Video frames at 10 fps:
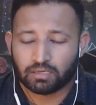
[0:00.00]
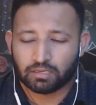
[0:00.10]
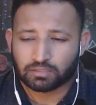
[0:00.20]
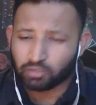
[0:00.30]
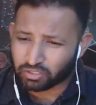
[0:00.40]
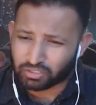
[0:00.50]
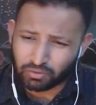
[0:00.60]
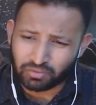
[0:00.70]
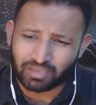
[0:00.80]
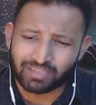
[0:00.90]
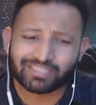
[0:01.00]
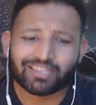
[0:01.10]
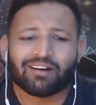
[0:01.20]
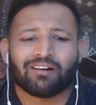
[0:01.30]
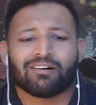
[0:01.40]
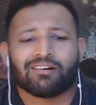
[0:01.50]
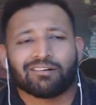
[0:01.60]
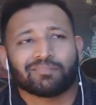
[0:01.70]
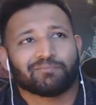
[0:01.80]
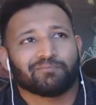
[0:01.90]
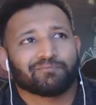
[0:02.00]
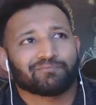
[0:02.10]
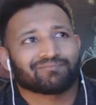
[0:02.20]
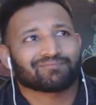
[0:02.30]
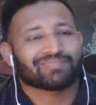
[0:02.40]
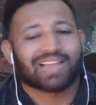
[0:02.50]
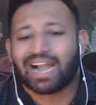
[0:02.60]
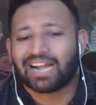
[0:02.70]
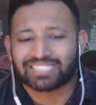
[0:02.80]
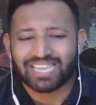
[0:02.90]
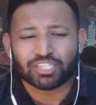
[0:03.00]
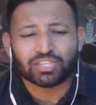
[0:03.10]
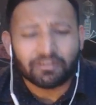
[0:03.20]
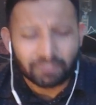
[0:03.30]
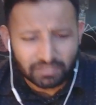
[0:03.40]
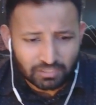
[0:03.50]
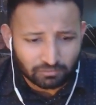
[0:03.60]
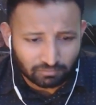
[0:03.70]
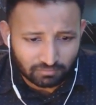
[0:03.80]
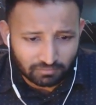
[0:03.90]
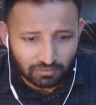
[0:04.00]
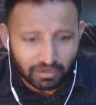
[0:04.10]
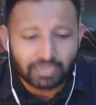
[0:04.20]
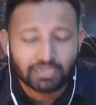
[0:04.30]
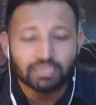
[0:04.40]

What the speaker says: so you can do things that are outside your comfort zone, right?